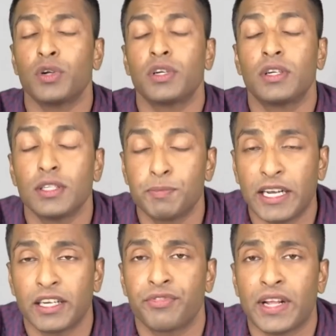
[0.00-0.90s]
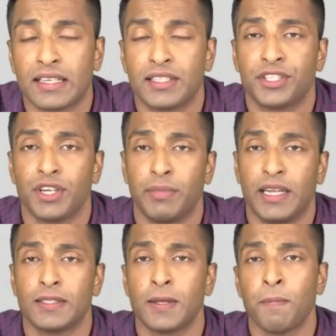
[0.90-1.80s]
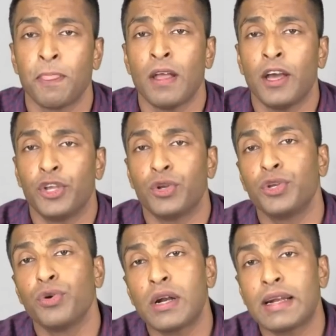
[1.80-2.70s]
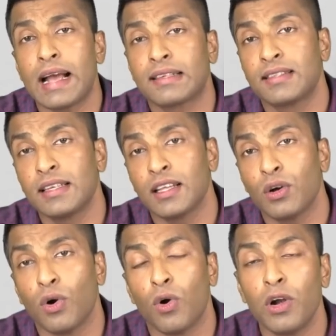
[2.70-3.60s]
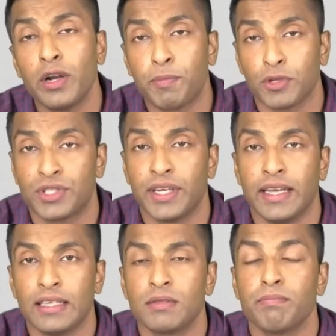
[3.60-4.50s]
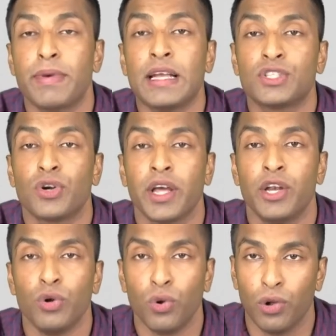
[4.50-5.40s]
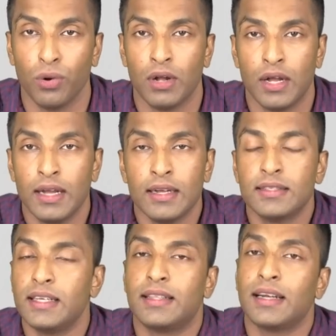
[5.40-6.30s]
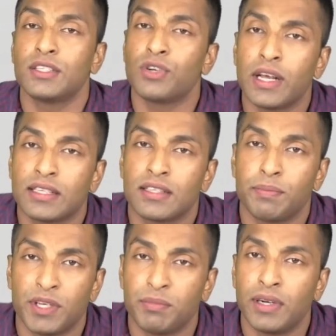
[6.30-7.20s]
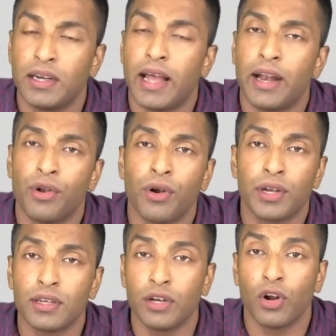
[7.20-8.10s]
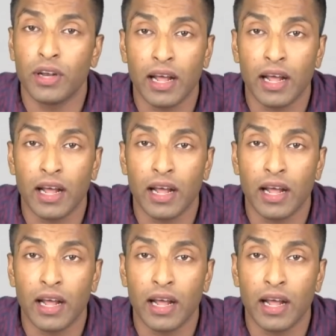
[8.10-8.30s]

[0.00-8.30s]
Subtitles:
Retrospective taxation means, you are taxing the old proceedings based on a new law. See, that is not acceptable and not